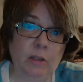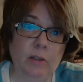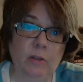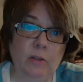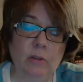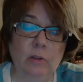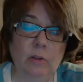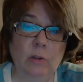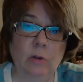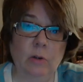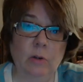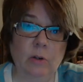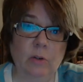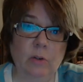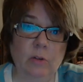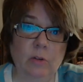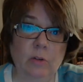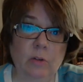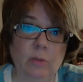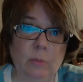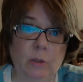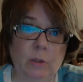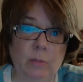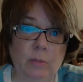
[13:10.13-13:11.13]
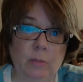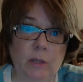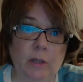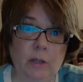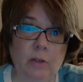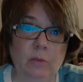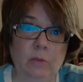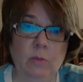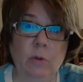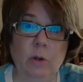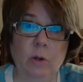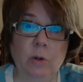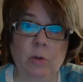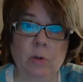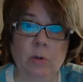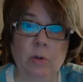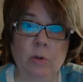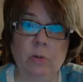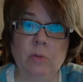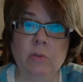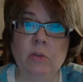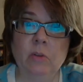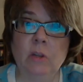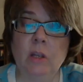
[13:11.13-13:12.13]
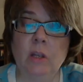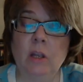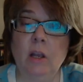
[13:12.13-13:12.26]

the Laura Sweet Pagan Rose.